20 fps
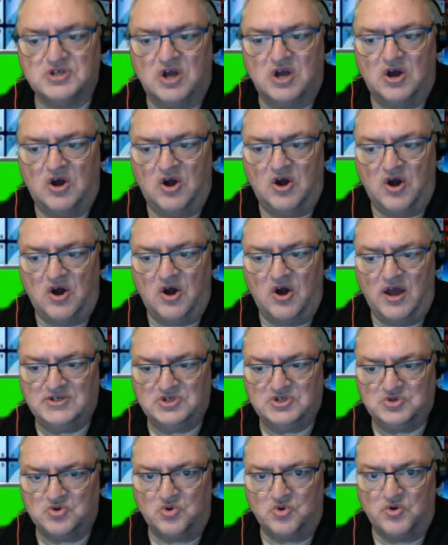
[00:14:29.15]
high
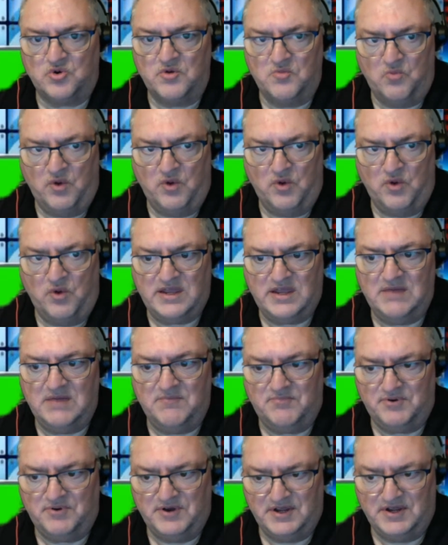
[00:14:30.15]
scoring week in
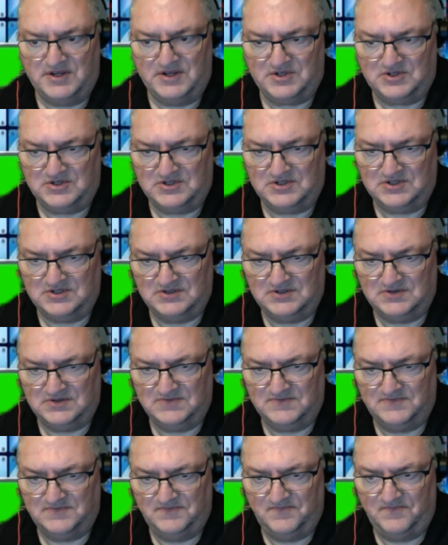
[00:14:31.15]
predictions.
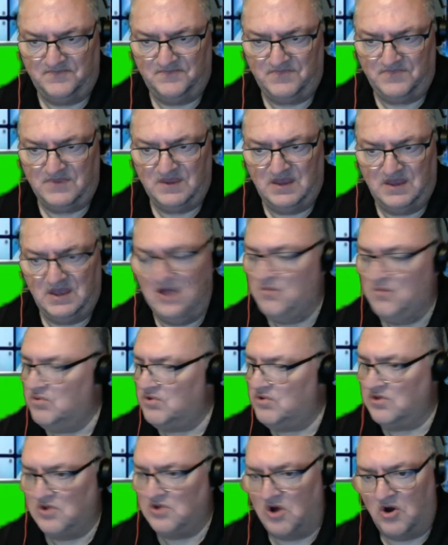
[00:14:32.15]
It was
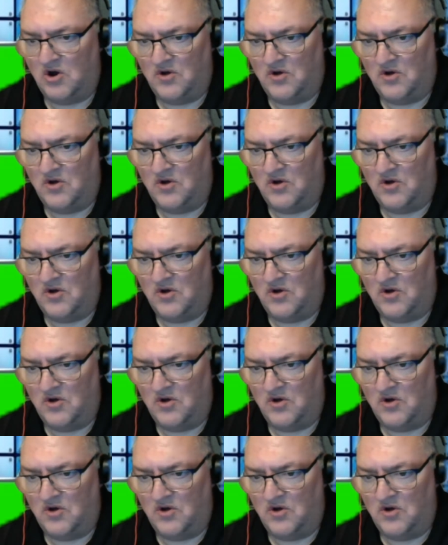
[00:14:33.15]
not.